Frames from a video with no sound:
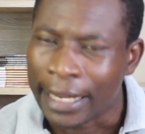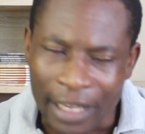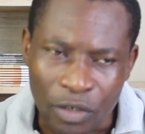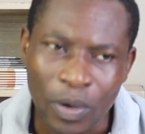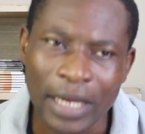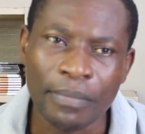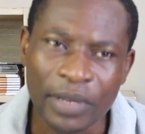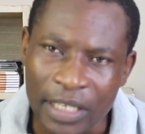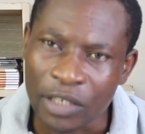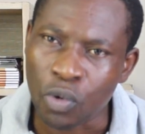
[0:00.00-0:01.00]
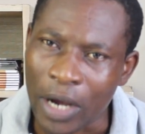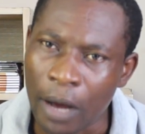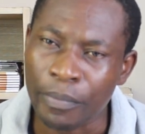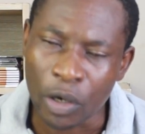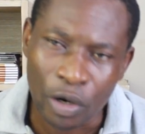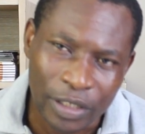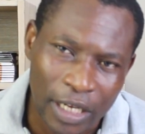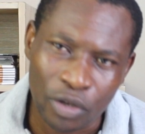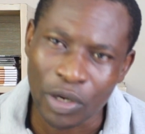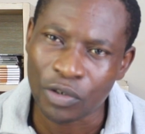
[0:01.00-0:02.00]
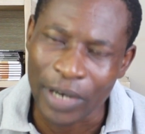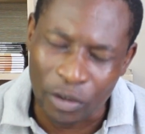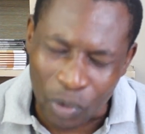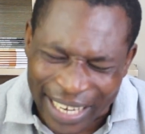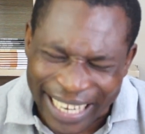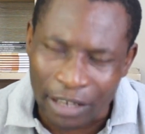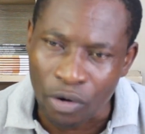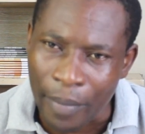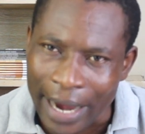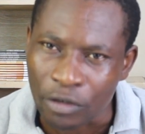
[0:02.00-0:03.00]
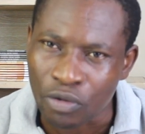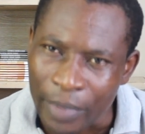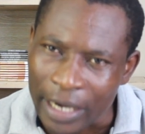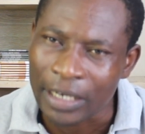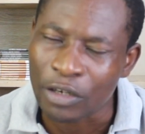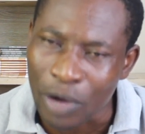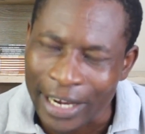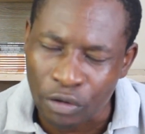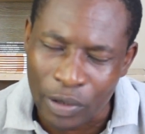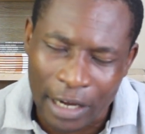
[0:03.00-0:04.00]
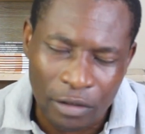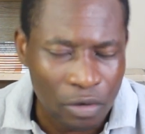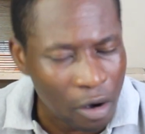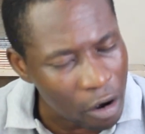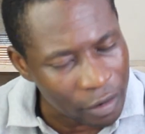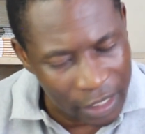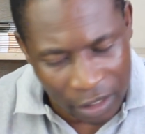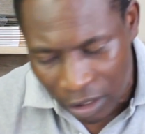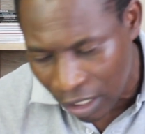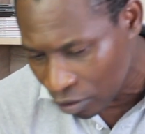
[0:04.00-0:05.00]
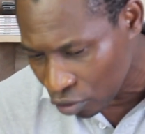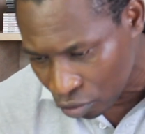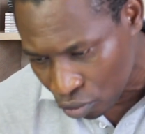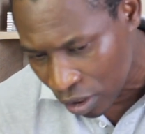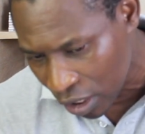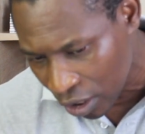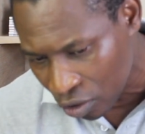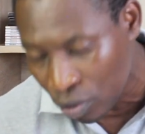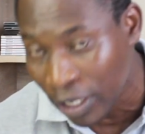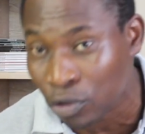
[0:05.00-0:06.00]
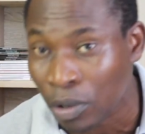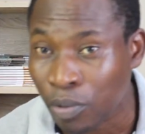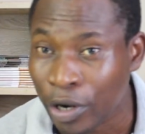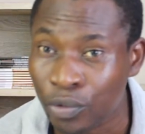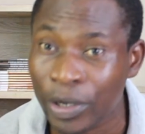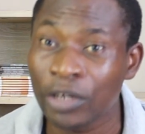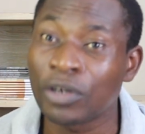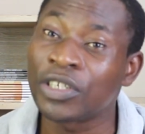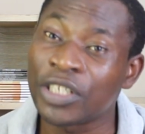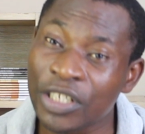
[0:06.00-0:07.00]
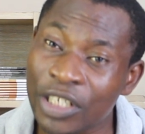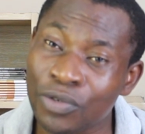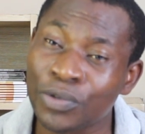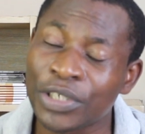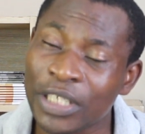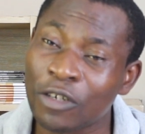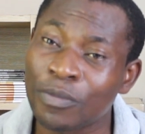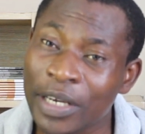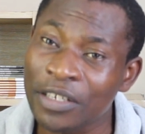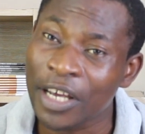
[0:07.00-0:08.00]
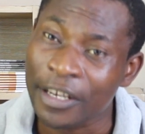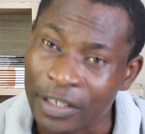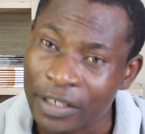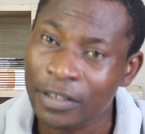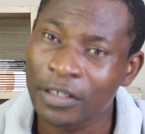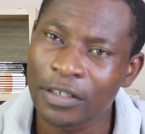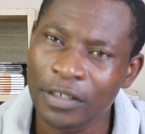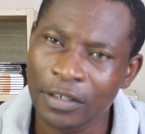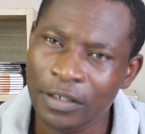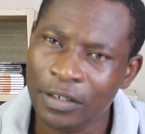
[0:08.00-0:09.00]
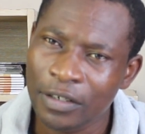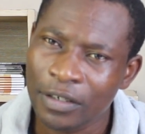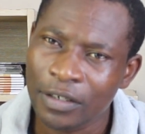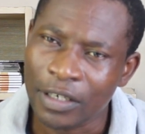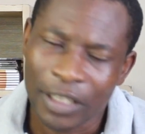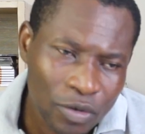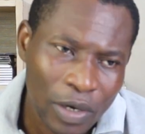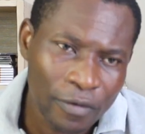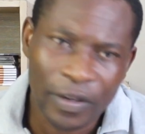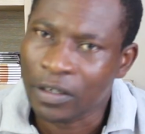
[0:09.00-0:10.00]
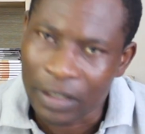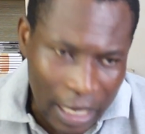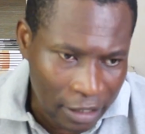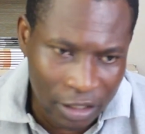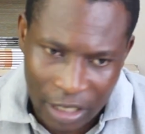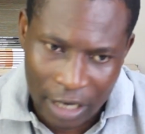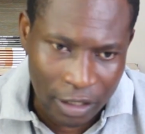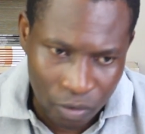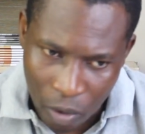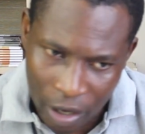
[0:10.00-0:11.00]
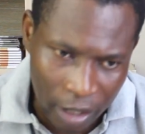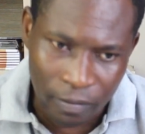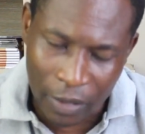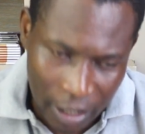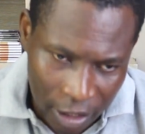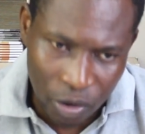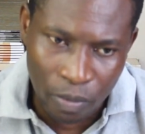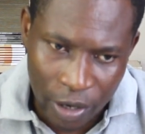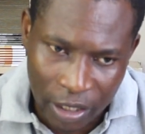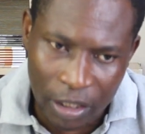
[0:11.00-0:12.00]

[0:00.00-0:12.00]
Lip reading: and that's why the mistakes will come, because then you are trying to clear your mind to make, you are trying, to, all this that you're doing is to get to a point where your decisions will start to make sense. And that's why you fail. Like the child is walking. He gets to a point